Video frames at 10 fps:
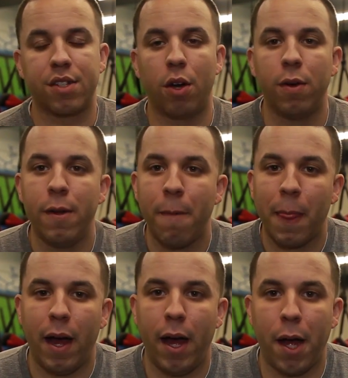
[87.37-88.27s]
So
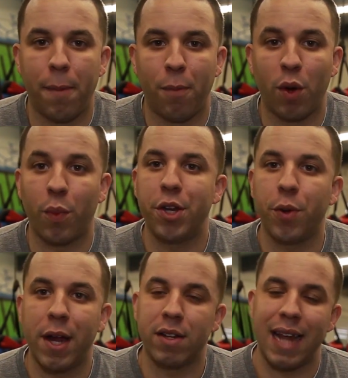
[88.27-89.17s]
what we do
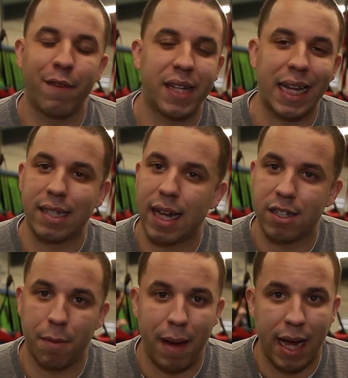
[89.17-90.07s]
here is everything is
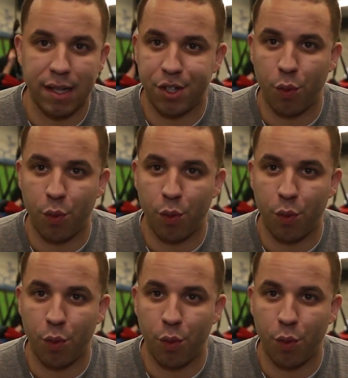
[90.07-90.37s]
customized.